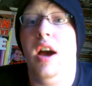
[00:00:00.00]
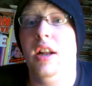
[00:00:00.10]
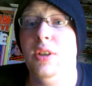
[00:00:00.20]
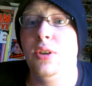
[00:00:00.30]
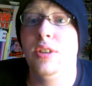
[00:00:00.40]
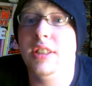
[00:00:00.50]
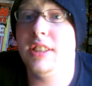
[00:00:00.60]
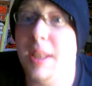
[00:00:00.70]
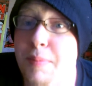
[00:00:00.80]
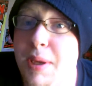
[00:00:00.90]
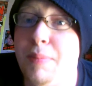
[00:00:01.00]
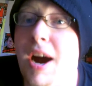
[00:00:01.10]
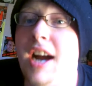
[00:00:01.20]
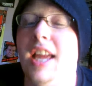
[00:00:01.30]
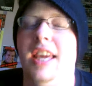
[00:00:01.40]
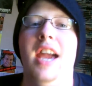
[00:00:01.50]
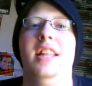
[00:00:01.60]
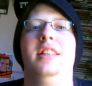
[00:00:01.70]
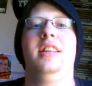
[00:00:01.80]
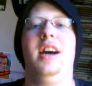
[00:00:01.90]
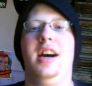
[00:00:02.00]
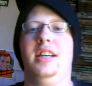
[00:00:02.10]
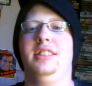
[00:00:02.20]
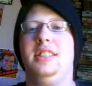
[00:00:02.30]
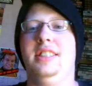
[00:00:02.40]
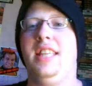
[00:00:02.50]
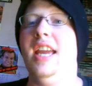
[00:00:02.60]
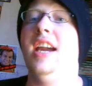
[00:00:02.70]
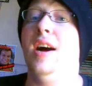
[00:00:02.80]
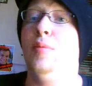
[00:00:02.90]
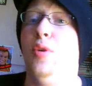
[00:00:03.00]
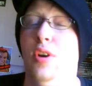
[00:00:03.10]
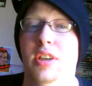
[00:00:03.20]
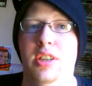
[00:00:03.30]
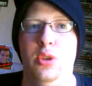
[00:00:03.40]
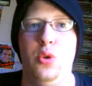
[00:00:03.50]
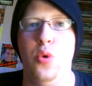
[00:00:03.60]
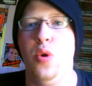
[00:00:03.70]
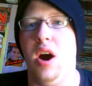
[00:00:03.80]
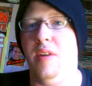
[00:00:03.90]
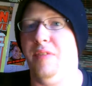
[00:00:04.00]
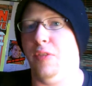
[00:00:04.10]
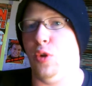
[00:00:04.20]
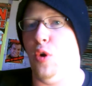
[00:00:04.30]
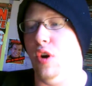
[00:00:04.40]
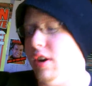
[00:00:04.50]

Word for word: Hello, SteanPP back again, and today I'm going to do a vlog